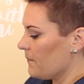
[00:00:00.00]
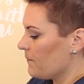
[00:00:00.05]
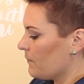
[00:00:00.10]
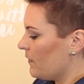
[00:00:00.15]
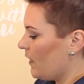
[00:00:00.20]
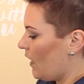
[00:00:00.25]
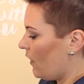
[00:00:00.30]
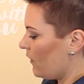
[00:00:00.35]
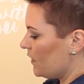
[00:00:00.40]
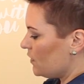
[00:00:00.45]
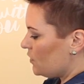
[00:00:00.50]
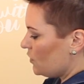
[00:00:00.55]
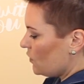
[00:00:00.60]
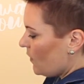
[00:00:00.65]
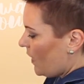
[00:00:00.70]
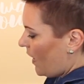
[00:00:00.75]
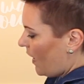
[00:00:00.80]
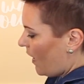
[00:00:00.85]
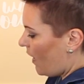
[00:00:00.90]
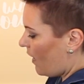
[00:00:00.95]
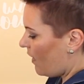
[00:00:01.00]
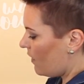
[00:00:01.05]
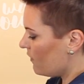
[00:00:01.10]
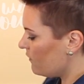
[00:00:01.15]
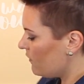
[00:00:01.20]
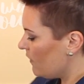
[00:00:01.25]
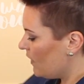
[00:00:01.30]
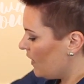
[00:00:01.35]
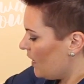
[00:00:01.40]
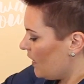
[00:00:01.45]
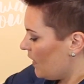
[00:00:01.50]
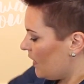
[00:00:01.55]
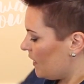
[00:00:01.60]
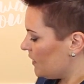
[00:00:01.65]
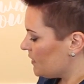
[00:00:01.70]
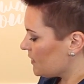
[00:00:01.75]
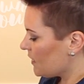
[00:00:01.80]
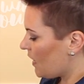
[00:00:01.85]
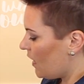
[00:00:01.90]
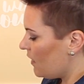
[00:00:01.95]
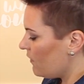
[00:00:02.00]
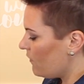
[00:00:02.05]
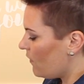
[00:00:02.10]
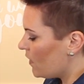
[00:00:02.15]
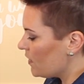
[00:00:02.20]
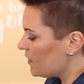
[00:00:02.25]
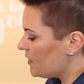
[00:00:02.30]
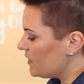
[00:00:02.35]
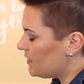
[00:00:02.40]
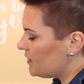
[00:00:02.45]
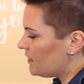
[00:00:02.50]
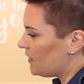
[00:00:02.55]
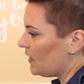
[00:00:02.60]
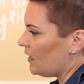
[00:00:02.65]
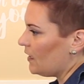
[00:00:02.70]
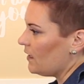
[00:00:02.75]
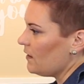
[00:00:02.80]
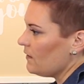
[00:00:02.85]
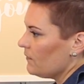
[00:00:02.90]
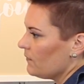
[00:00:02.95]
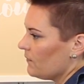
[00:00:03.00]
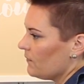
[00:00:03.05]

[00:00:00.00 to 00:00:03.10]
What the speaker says: Now, they do have, and it's kind of hard to see,